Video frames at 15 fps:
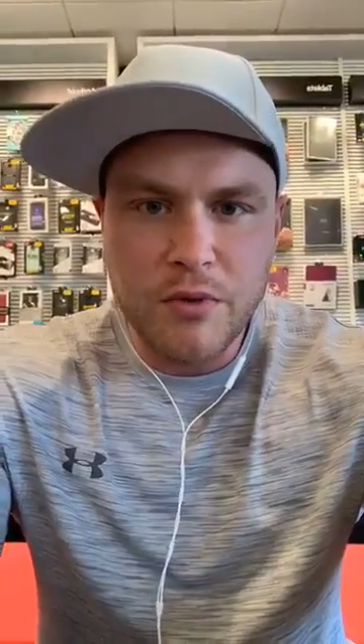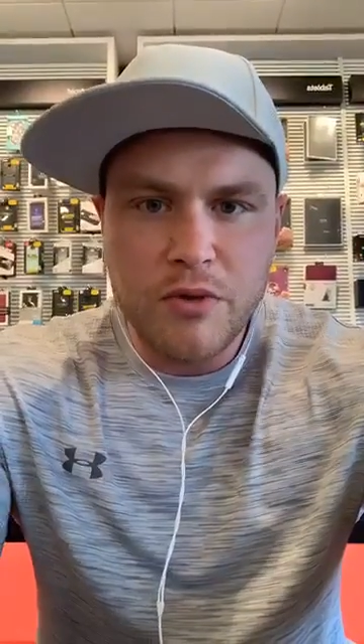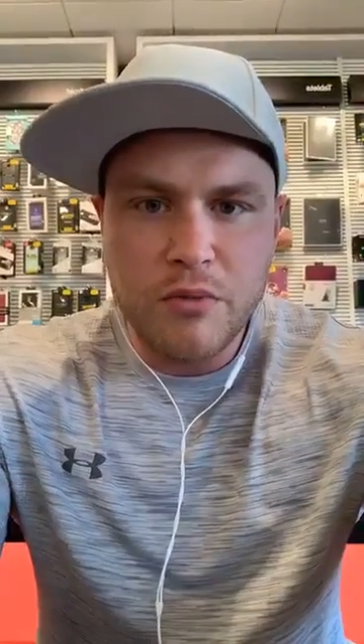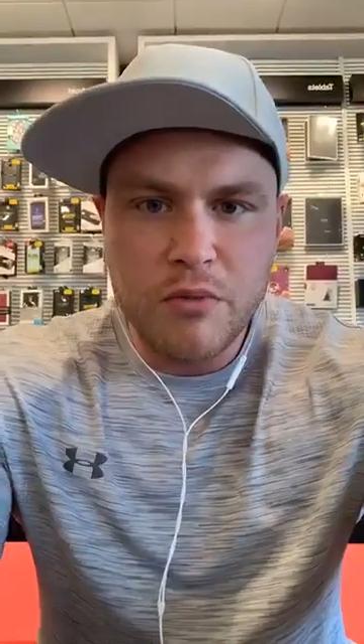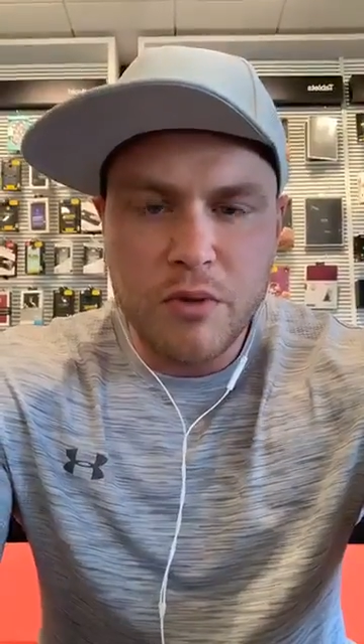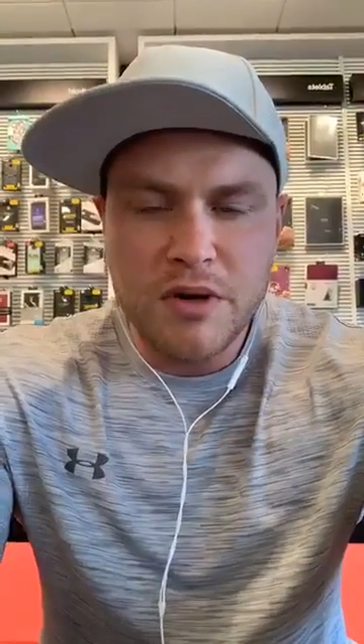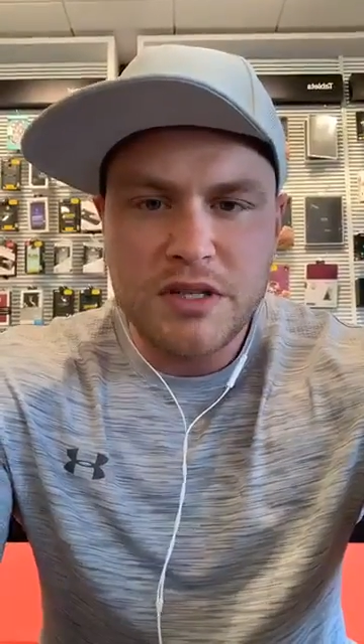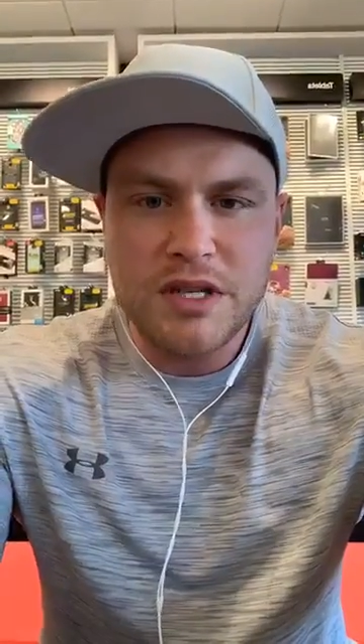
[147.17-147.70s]
the
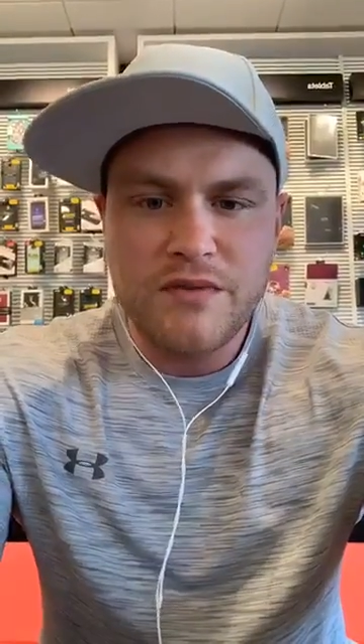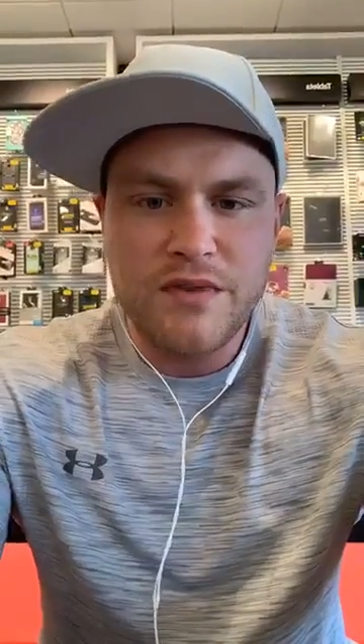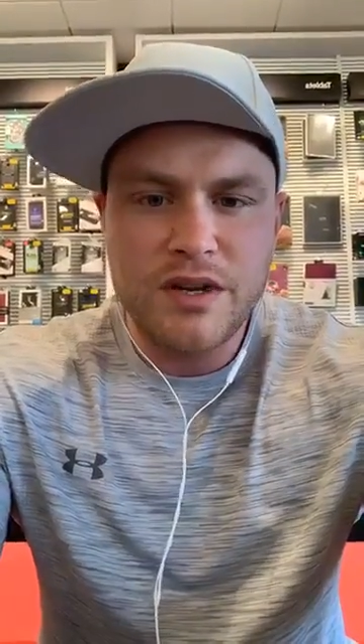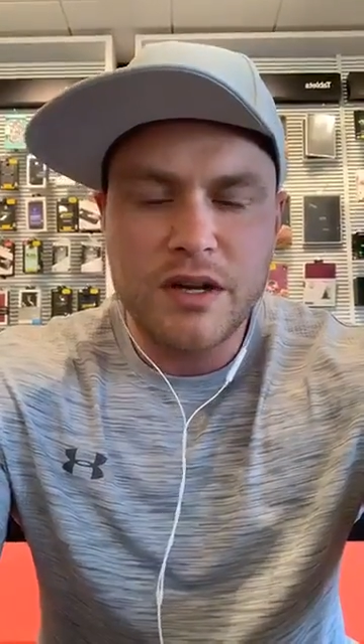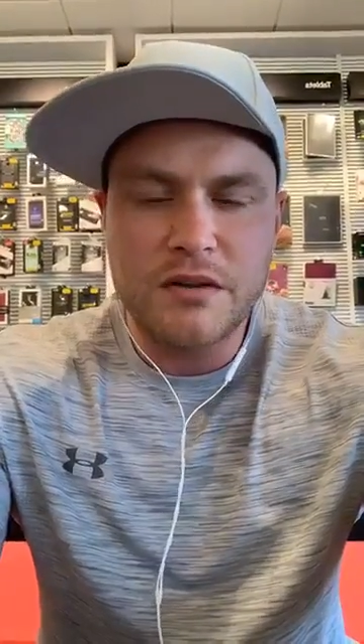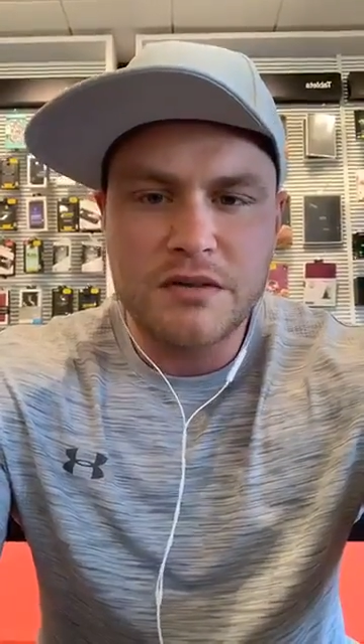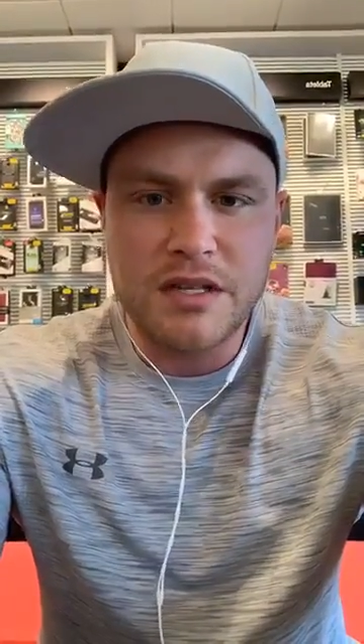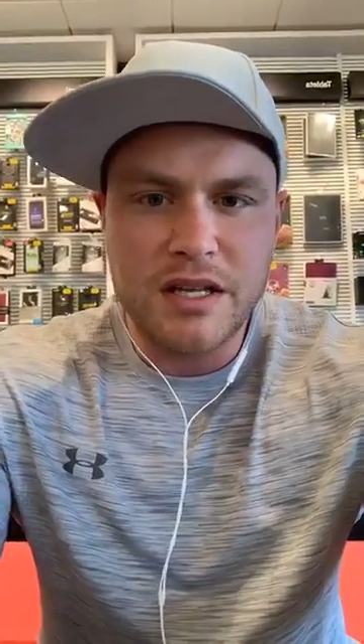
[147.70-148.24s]
more
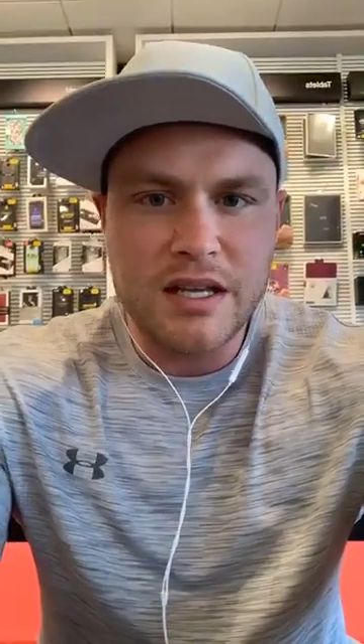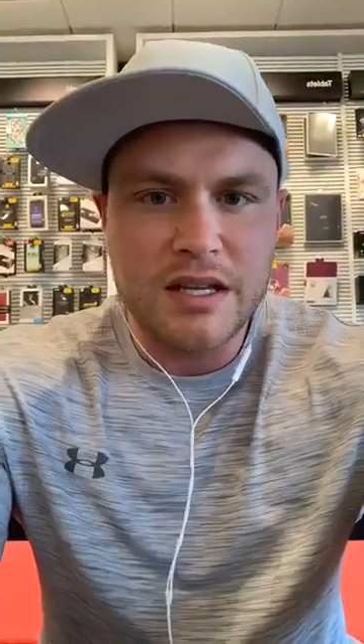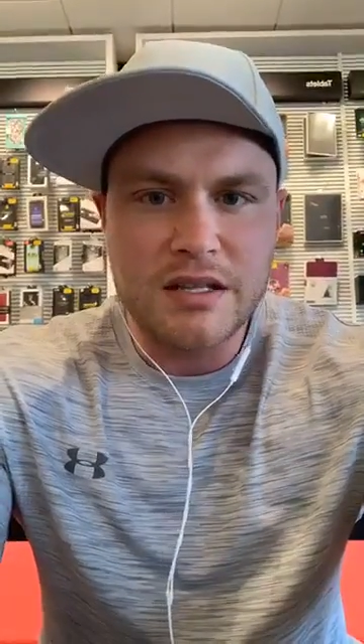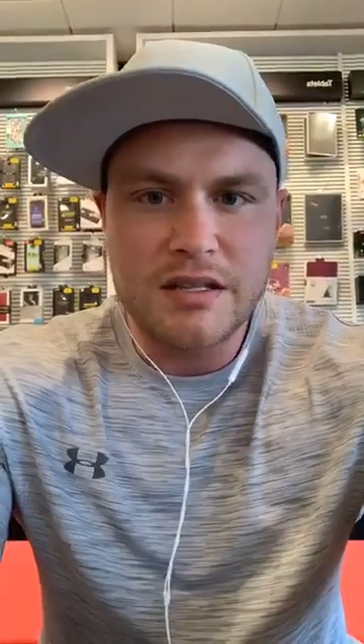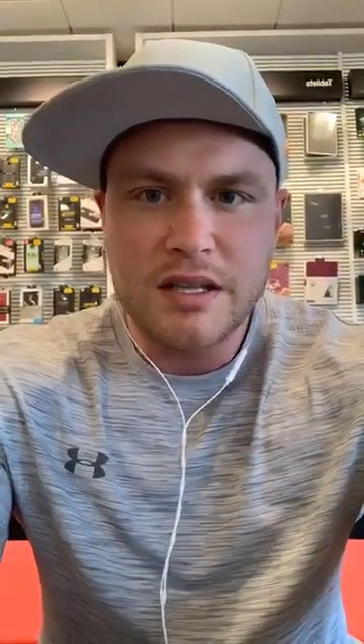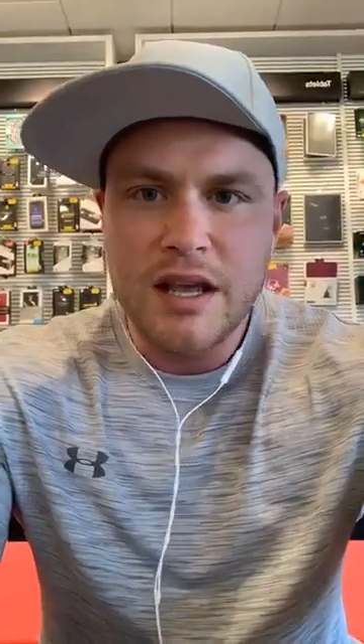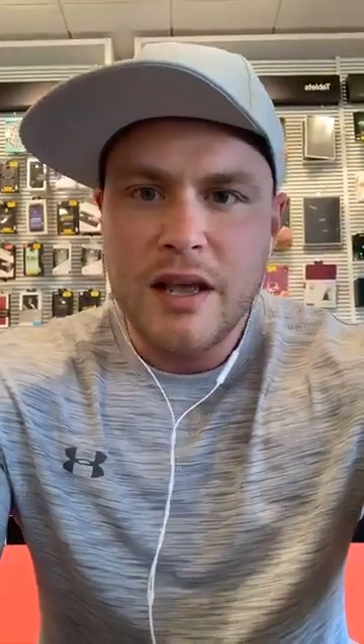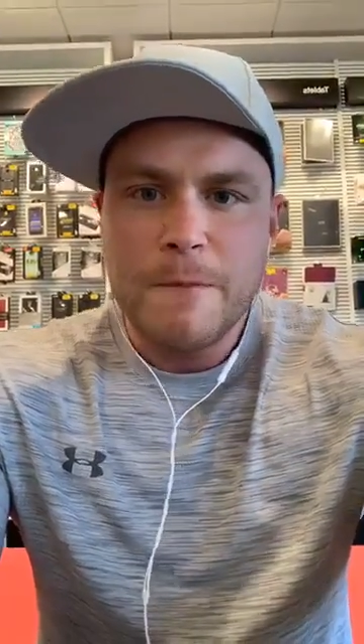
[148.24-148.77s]
difficult it is.